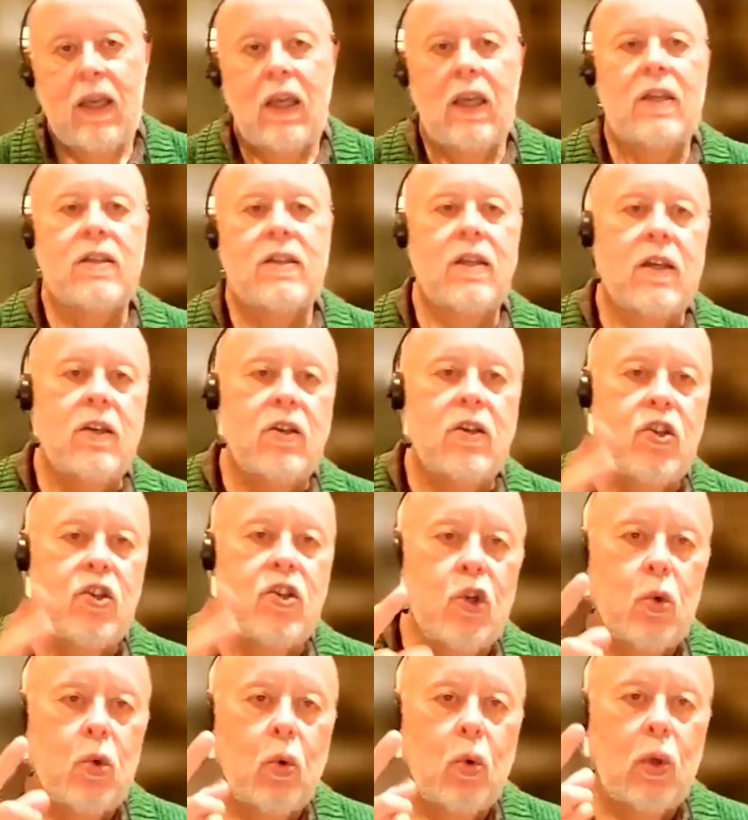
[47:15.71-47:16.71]
is a
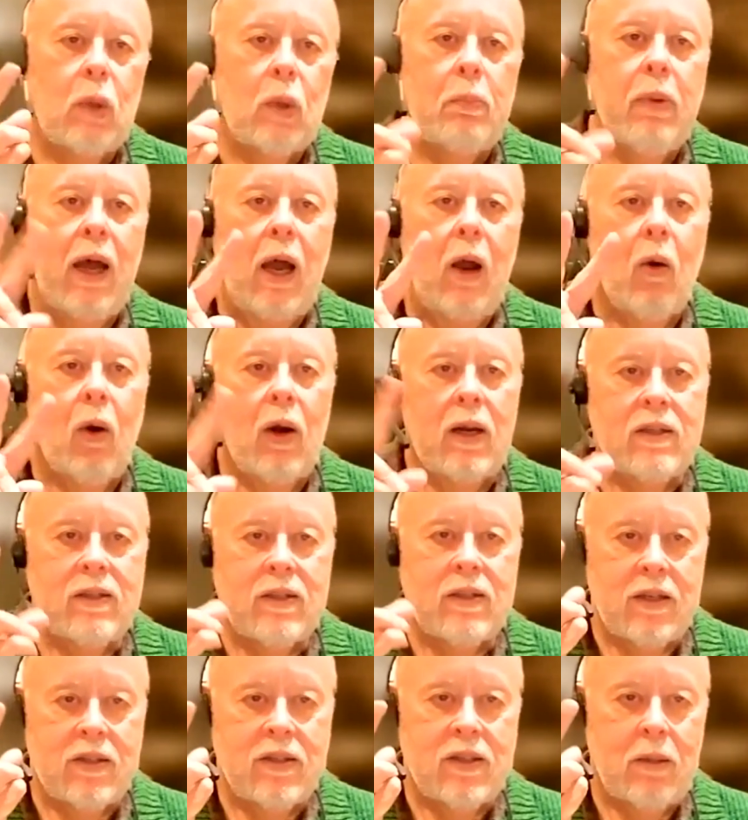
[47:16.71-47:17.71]
dual powered
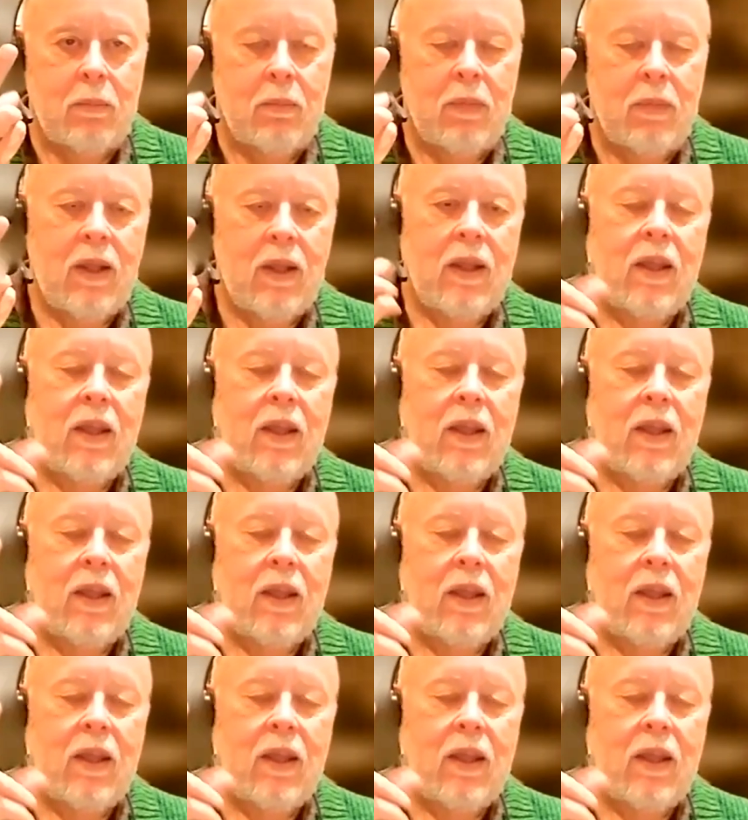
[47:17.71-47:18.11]
system